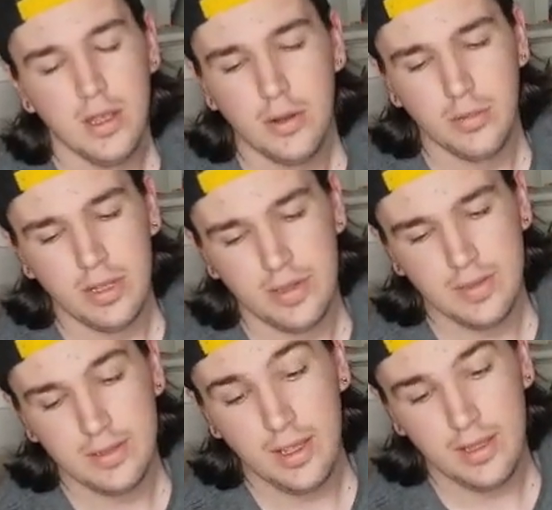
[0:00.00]
when the
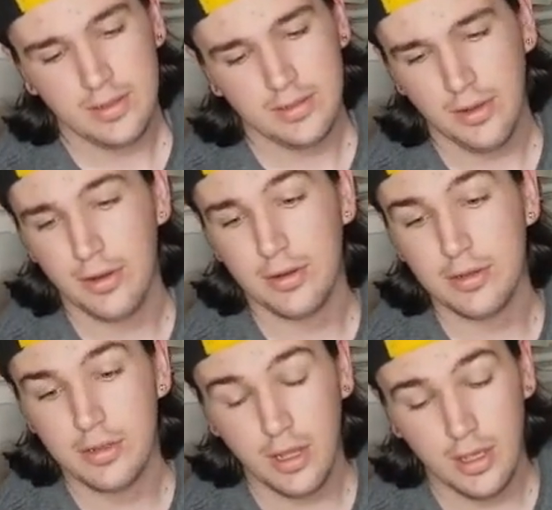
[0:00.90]
tanks are
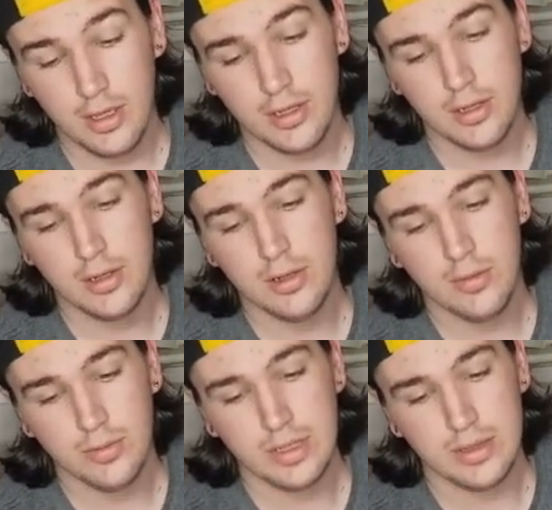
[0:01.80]
done
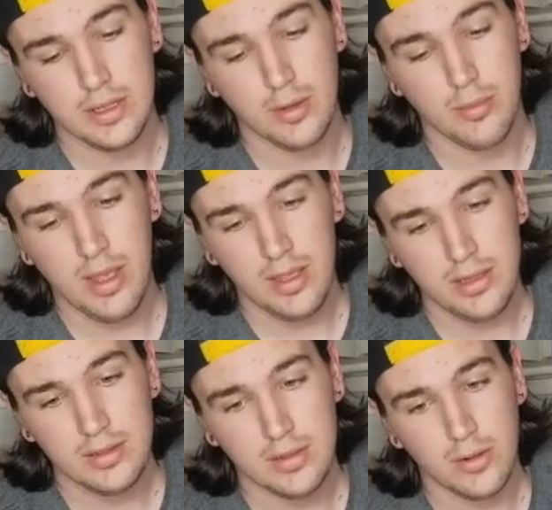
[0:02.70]
with their
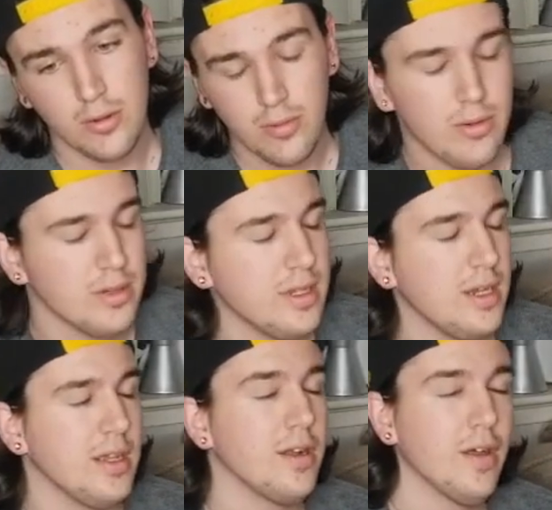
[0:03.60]
meds and their
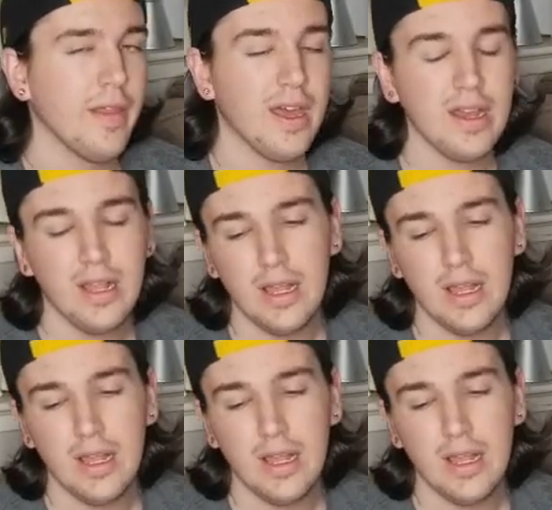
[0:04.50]
quarantining and all that.